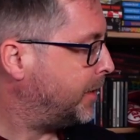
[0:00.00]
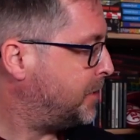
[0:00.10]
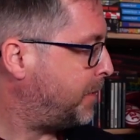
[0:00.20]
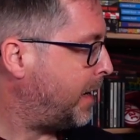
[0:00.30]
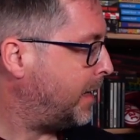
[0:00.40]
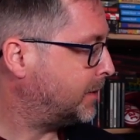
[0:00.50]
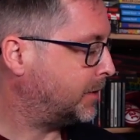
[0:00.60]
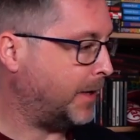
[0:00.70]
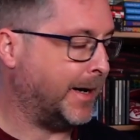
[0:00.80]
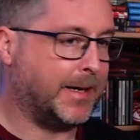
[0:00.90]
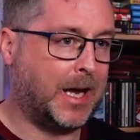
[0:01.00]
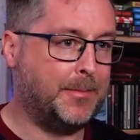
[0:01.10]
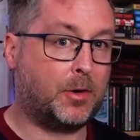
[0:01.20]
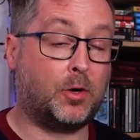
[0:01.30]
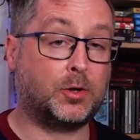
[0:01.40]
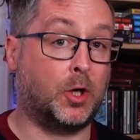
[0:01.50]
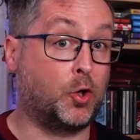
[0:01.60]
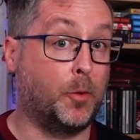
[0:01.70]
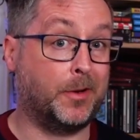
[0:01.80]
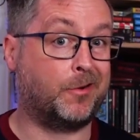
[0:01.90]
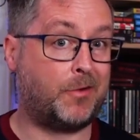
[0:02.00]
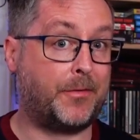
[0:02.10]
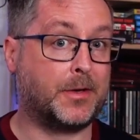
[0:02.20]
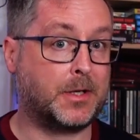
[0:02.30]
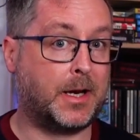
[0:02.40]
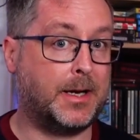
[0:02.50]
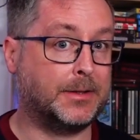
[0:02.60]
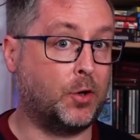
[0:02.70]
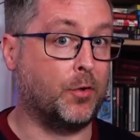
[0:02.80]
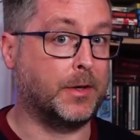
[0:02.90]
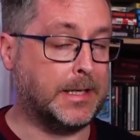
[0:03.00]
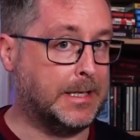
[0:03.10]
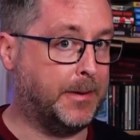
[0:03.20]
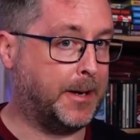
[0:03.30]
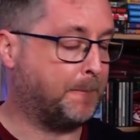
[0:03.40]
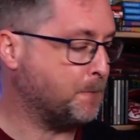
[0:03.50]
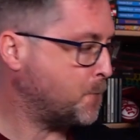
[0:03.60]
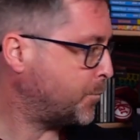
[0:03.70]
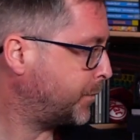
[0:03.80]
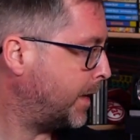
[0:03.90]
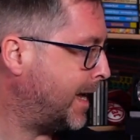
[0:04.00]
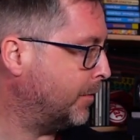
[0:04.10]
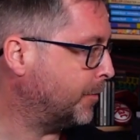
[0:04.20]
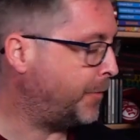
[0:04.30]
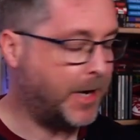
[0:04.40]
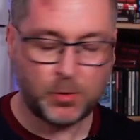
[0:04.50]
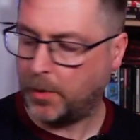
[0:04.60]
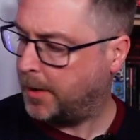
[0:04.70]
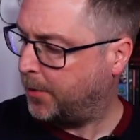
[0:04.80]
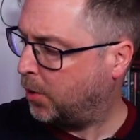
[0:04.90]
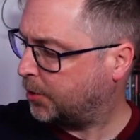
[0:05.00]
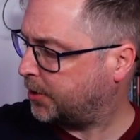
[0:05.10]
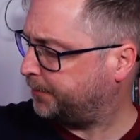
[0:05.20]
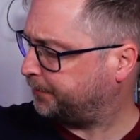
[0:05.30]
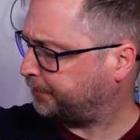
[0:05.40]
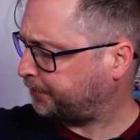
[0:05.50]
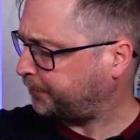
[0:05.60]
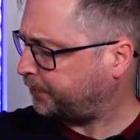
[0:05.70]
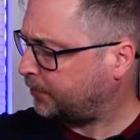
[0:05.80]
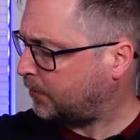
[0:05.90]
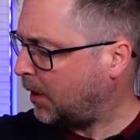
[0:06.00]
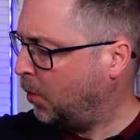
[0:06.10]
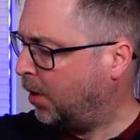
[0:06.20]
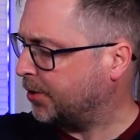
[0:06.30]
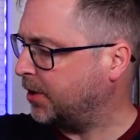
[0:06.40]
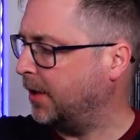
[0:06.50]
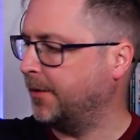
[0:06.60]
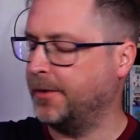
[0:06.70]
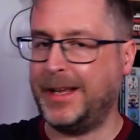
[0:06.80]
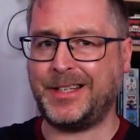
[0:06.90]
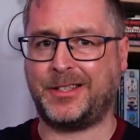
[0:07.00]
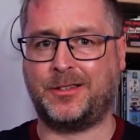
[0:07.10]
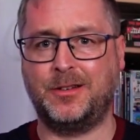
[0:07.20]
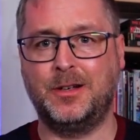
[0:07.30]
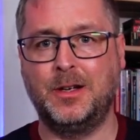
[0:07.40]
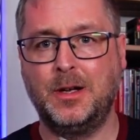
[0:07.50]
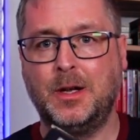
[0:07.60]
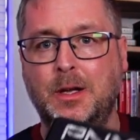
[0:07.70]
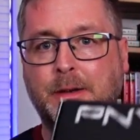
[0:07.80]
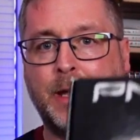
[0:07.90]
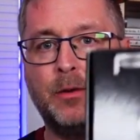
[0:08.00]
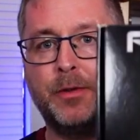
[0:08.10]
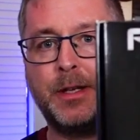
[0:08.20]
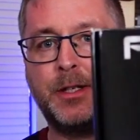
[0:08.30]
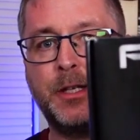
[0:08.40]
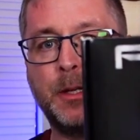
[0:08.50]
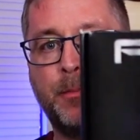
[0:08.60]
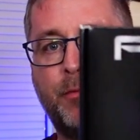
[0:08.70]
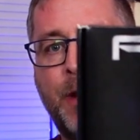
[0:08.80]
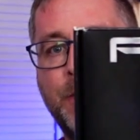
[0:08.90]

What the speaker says: these parts, I came across a couple of graphics cards on eBay. Now, the first one I bought was this. Now, this is brand